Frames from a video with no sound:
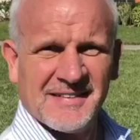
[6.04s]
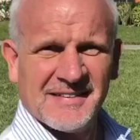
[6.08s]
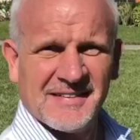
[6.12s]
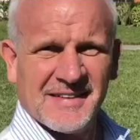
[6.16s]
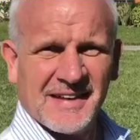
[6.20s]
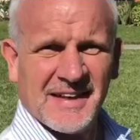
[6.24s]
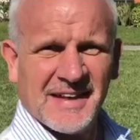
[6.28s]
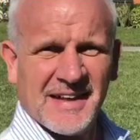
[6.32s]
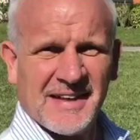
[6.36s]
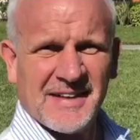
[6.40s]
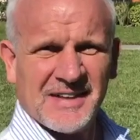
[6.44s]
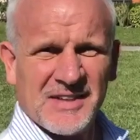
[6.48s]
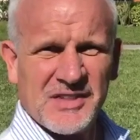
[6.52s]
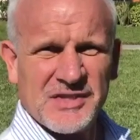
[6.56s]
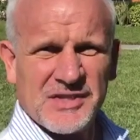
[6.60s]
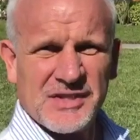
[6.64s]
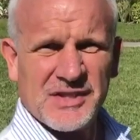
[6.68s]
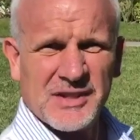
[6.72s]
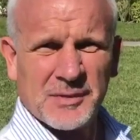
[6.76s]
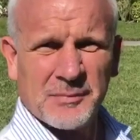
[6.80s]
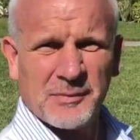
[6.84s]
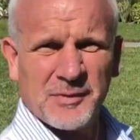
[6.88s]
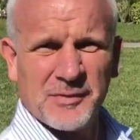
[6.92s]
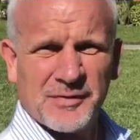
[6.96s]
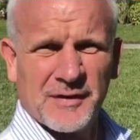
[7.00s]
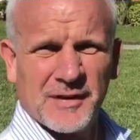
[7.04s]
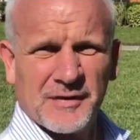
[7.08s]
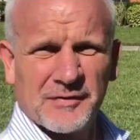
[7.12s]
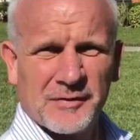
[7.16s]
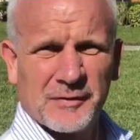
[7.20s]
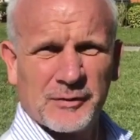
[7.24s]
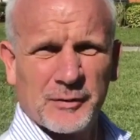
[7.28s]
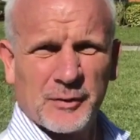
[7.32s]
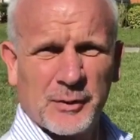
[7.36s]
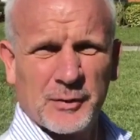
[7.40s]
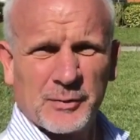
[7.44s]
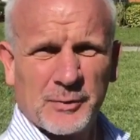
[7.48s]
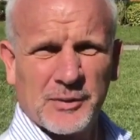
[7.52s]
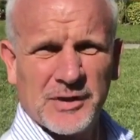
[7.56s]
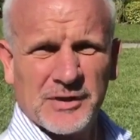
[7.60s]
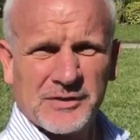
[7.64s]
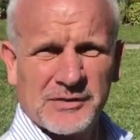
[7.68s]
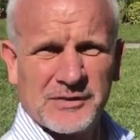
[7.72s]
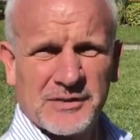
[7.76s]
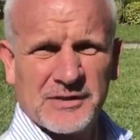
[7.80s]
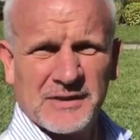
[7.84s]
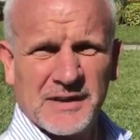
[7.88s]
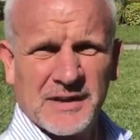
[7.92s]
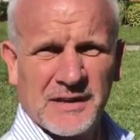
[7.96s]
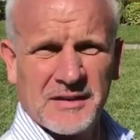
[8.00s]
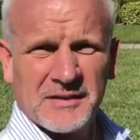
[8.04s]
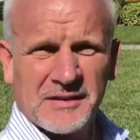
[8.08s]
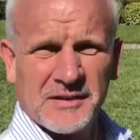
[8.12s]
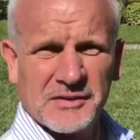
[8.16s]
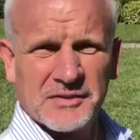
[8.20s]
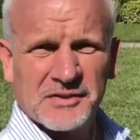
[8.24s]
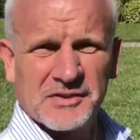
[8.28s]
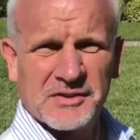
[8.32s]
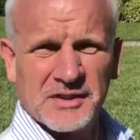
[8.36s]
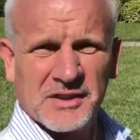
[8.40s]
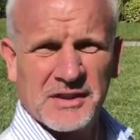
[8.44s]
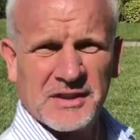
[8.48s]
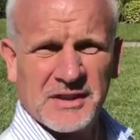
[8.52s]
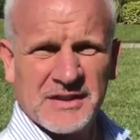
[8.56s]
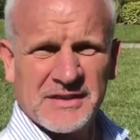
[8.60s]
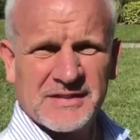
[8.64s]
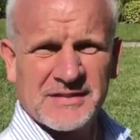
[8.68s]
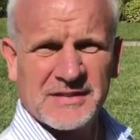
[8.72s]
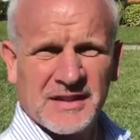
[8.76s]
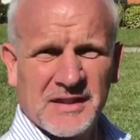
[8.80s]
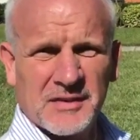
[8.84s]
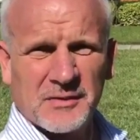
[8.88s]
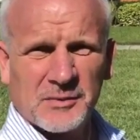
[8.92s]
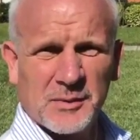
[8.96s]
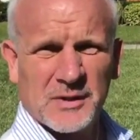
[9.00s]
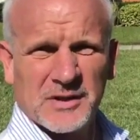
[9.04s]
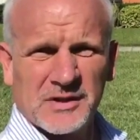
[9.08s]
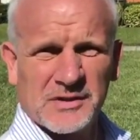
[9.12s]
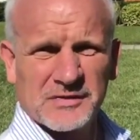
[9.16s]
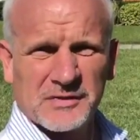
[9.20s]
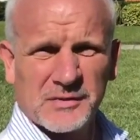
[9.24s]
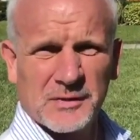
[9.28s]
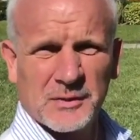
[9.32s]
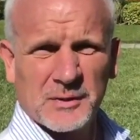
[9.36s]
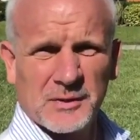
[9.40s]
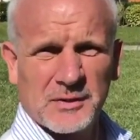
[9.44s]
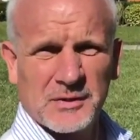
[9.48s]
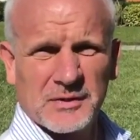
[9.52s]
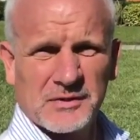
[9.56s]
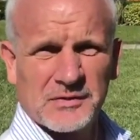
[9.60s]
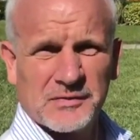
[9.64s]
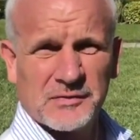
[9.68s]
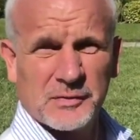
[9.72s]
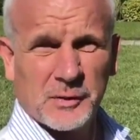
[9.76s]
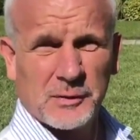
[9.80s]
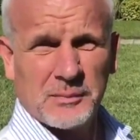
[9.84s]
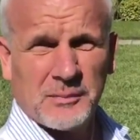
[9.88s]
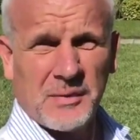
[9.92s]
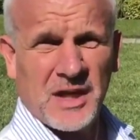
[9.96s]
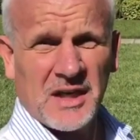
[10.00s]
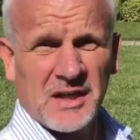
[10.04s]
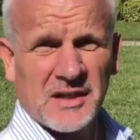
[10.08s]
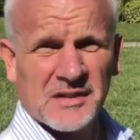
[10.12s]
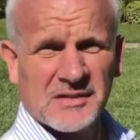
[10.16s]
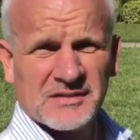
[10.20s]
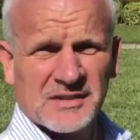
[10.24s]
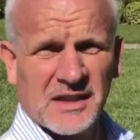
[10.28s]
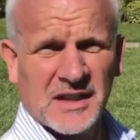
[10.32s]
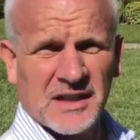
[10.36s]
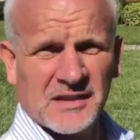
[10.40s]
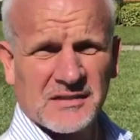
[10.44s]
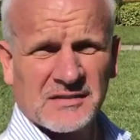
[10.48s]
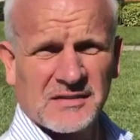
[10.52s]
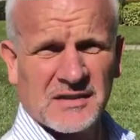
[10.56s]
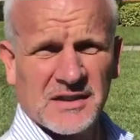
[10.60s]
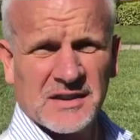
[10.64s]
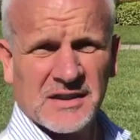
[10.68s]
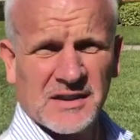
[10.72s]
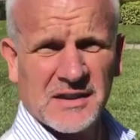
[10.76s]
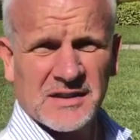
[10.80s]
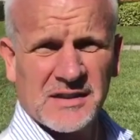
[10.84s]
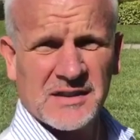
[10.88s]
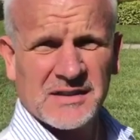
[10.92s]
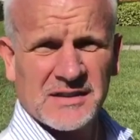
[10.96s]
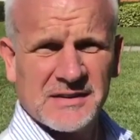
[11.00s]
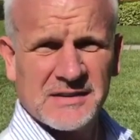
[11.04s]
Hey, this is Jim, your favorite Florida realtor down here in sunny southwest Florida, Fort Myers actually.